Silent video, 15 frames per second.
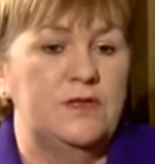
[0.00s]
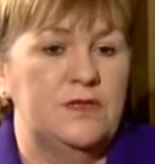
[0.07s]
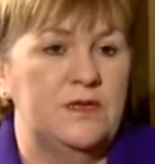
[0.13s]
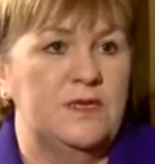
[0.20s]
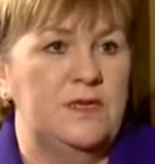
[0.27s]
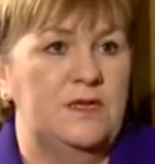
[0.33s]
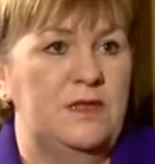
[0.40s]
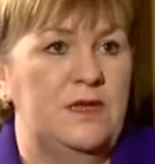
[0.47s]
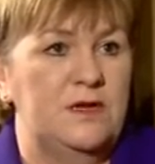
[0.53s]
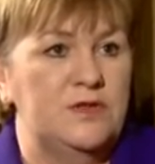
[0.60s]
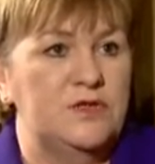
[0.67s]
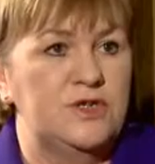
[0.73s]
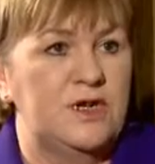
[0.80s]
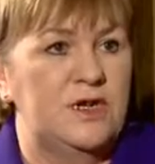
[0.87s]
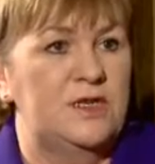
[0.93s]
at this in the
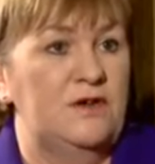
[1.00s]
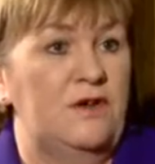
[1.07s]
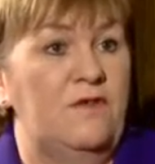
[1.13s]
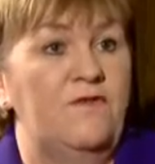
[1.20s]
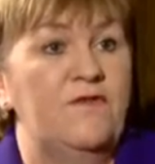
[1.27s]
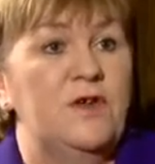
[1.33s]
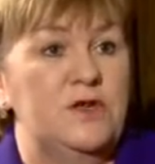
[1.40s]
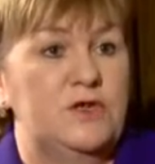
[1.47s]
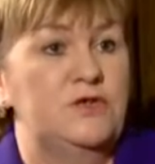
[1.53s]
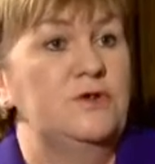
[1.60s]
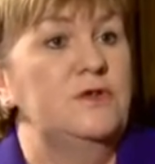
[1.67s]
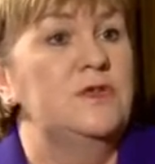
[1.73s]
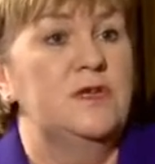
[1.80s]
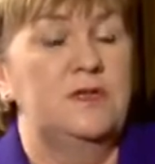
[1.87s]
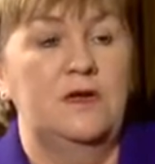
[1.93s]
interest of
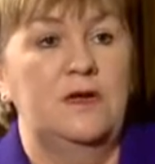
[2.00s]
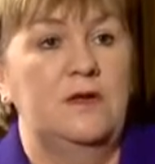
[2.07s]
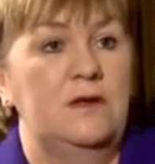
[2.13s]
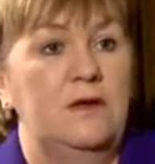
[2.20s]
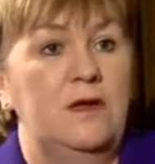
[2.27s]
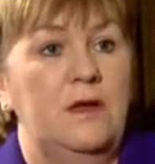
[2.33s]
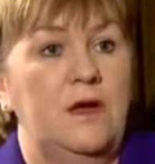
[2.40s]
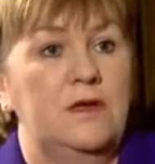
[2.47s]
students and